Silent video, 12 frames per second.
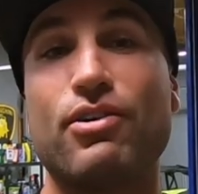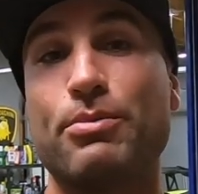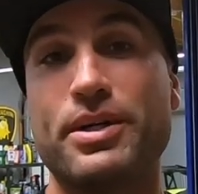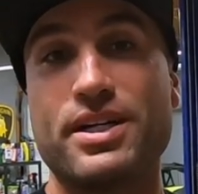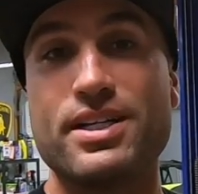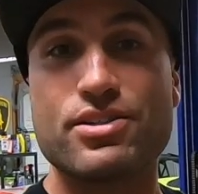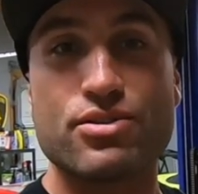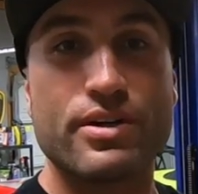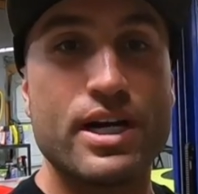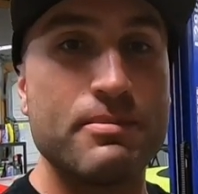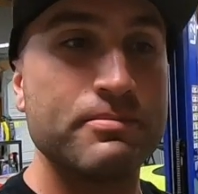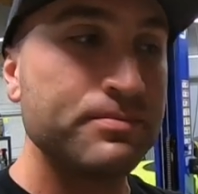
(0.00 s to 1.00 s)
follow me on
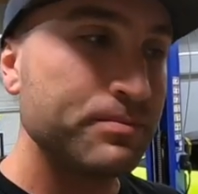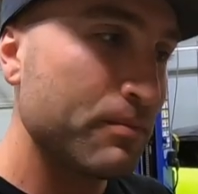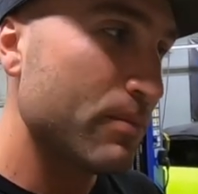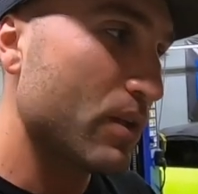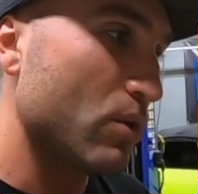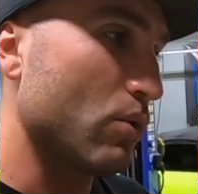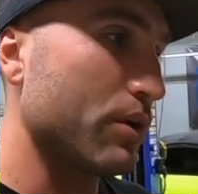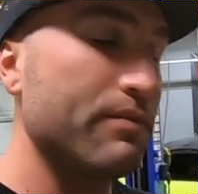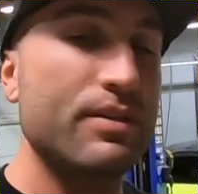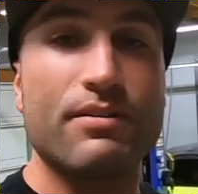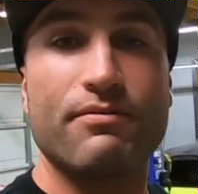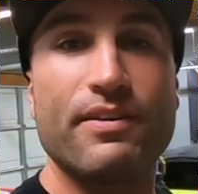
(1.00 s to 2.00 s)
Instagram or
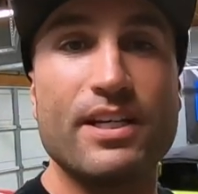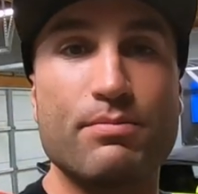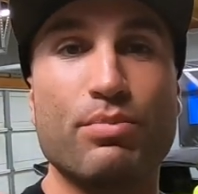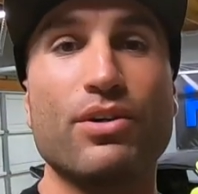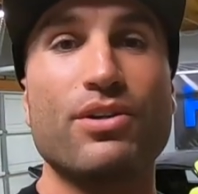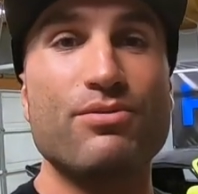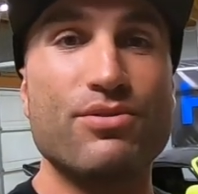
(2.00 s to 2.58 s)
even on Facebook.